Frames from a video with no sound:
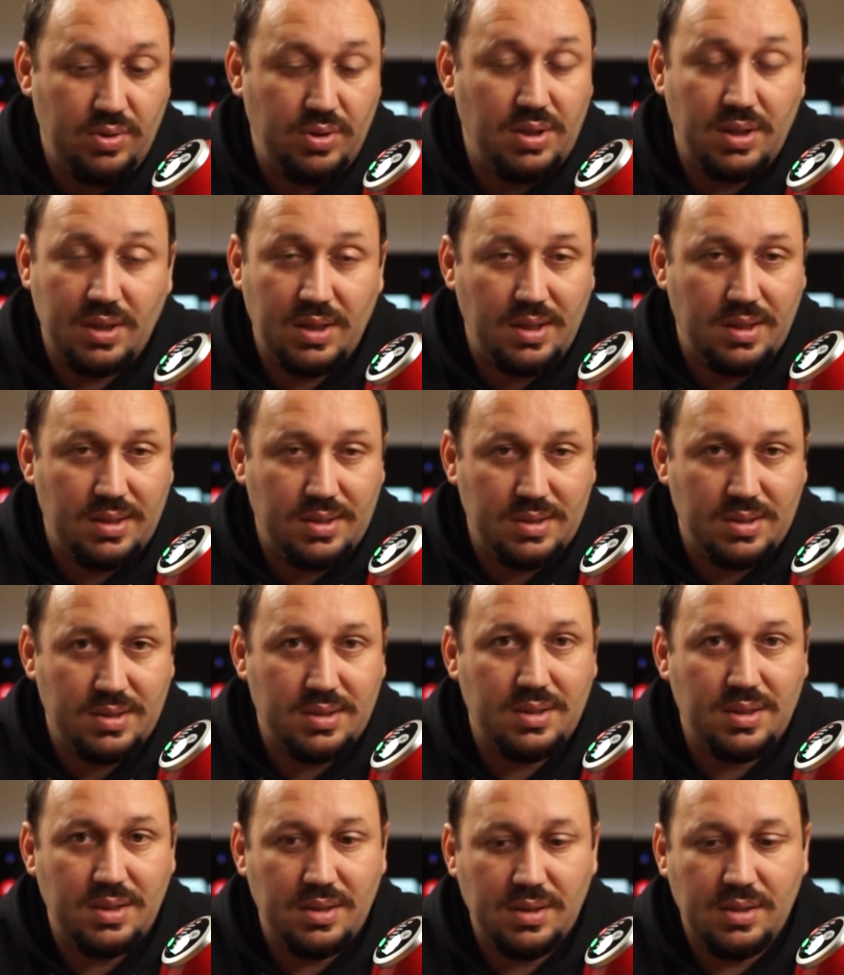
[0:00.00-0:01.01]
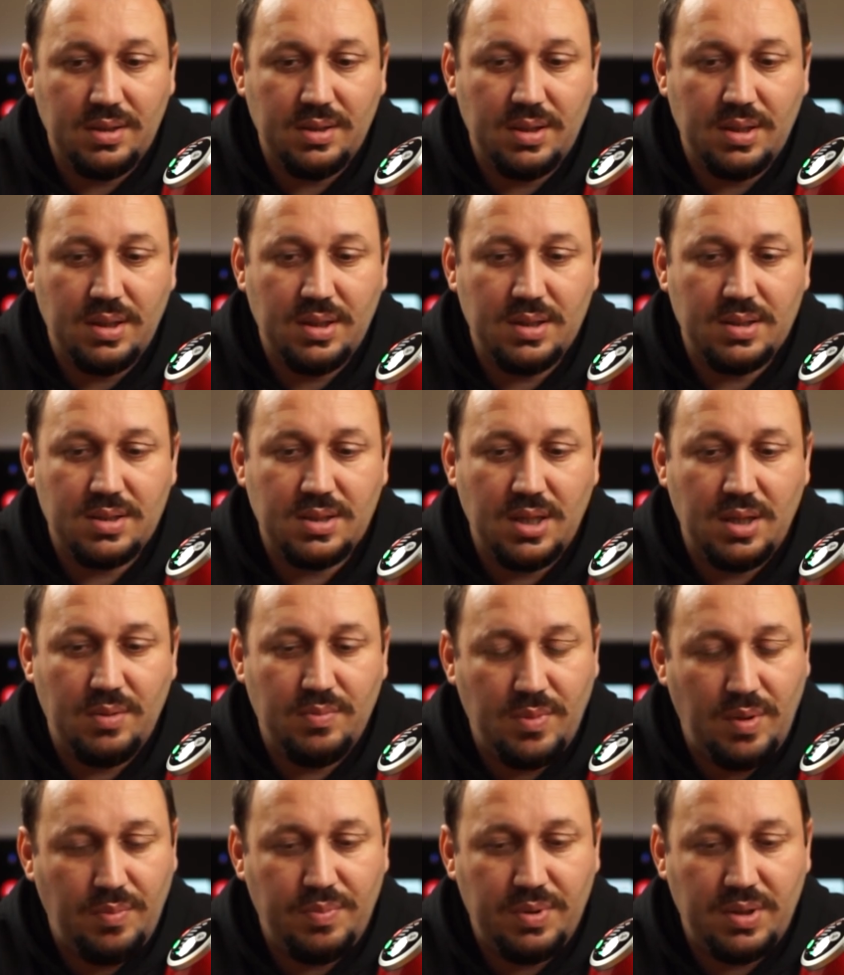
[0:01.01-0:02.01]
can get still
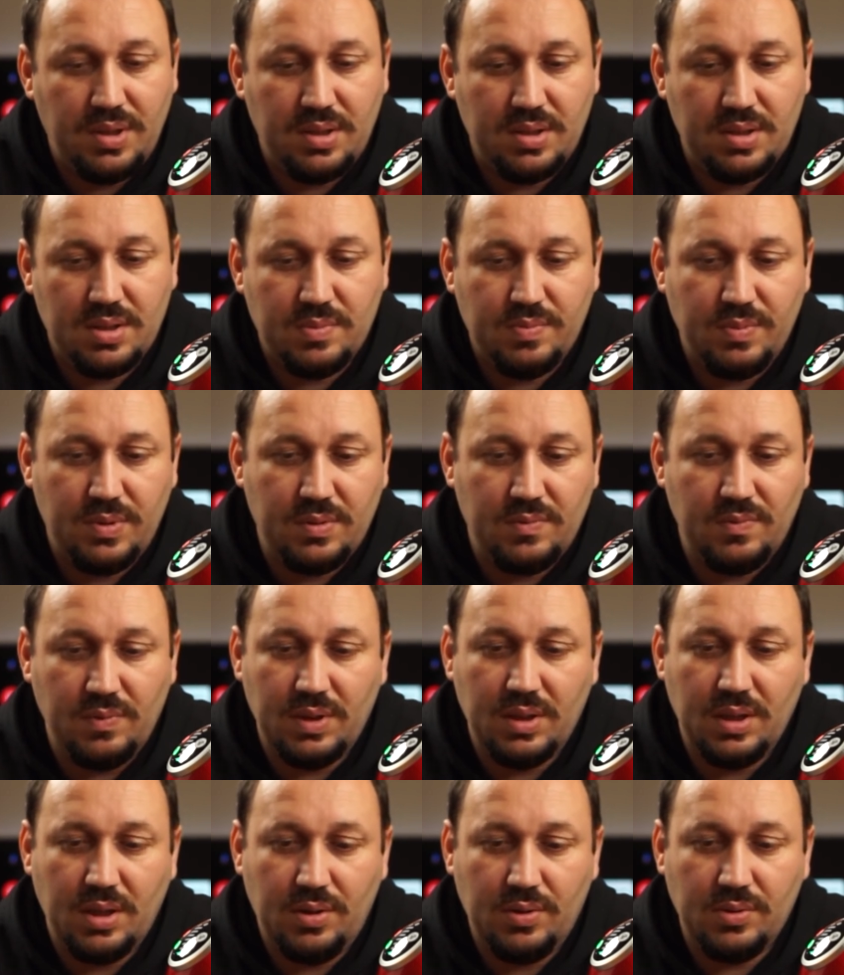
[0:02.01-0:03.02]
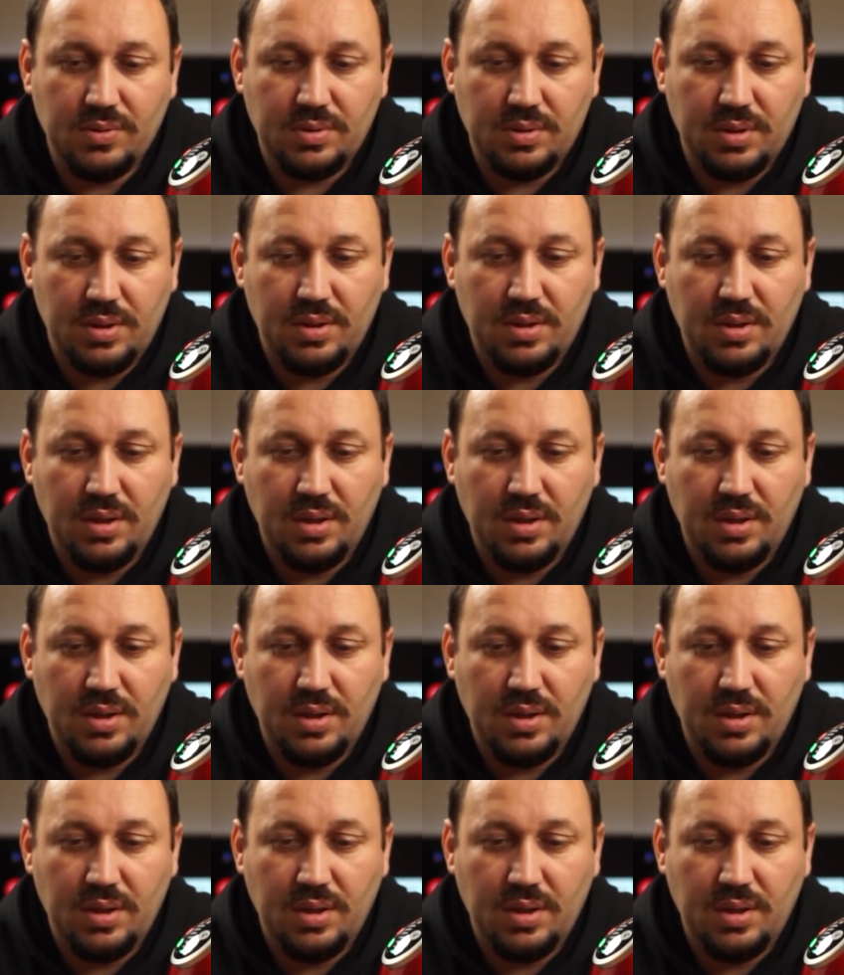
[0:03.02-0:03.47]
same appearance but without